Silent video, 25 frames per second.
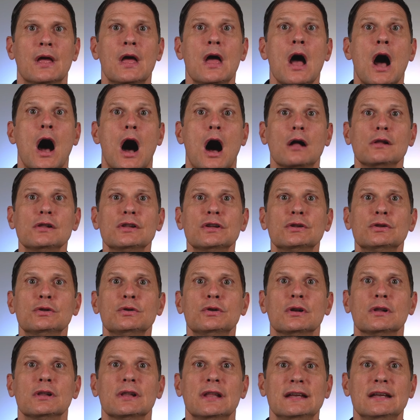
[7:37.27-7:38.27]
I'll
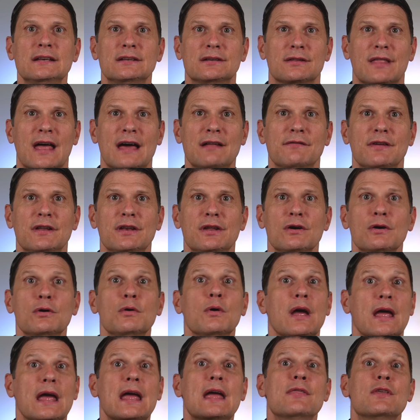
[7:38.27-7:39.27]
include a link to that
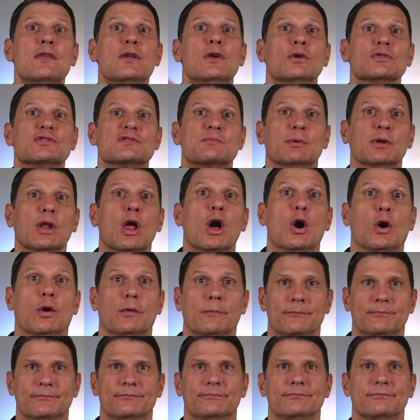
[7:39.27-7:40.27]
video in the notes below.
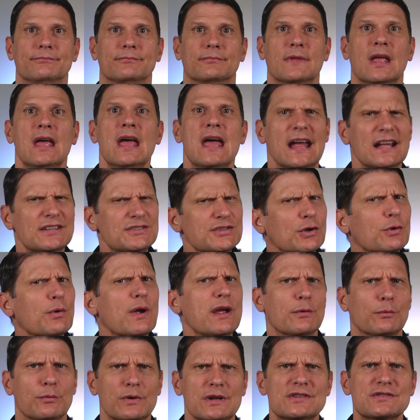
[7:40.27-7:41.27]
It's a
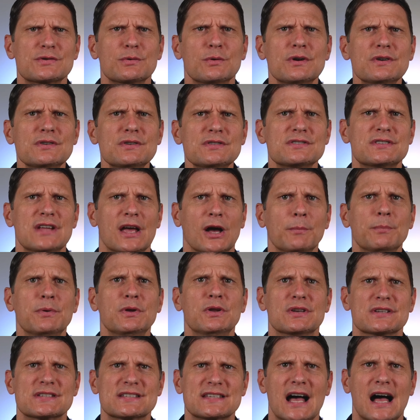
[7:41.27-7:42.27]
great resource to help
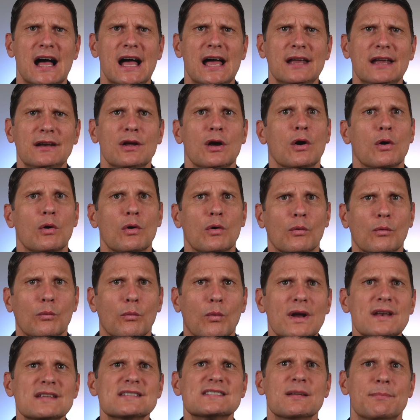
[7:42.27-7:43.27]
you decide
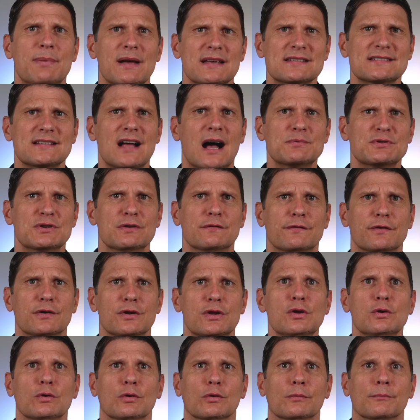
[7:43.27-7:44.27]
what is the best option for
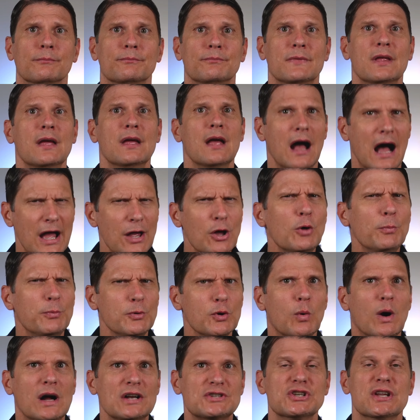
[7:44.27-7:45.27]
you. I hope
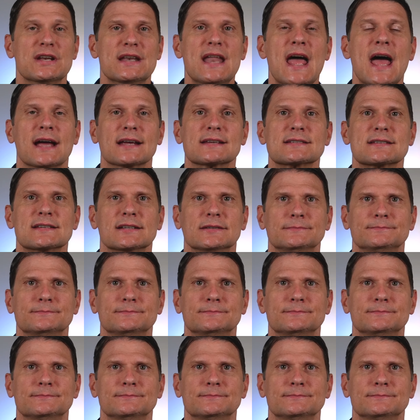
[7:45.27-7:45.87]
you'll watch it next.